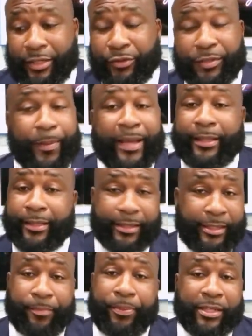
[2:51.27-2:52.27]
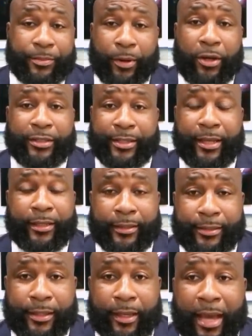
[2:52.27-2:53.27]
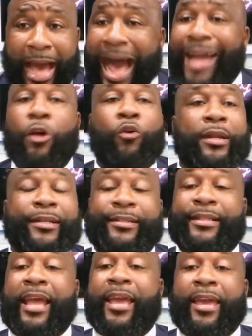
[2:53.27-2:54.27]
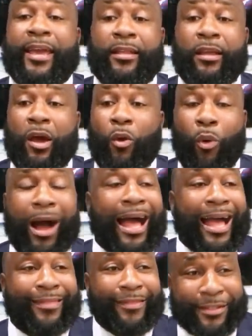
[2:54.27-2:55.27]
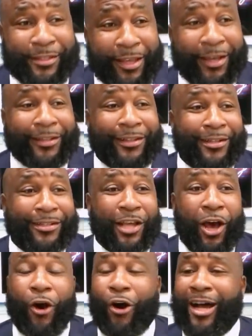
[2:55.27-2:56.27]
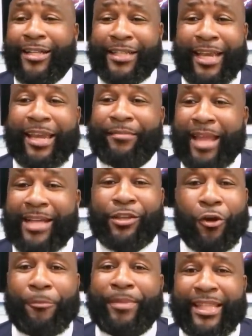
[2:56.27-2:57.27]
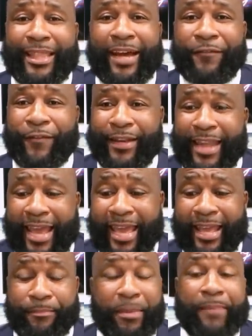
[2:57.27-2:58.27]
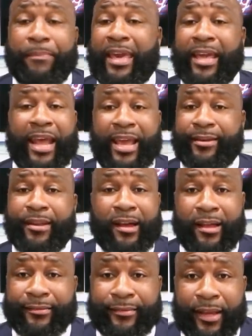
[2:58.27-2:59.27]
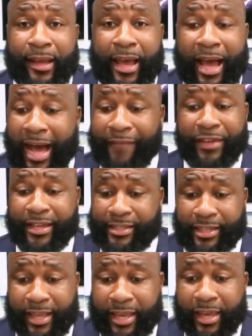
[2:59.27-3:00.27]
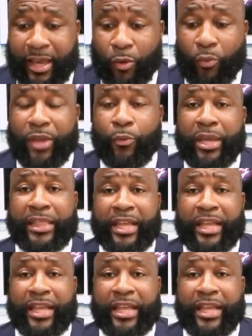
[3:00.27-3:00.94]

disrespecting, is the Pittsburgh Steelers. I don't understand why the Steelers are a team that's gonna be left for dead. Big Ben ain't done obviously, when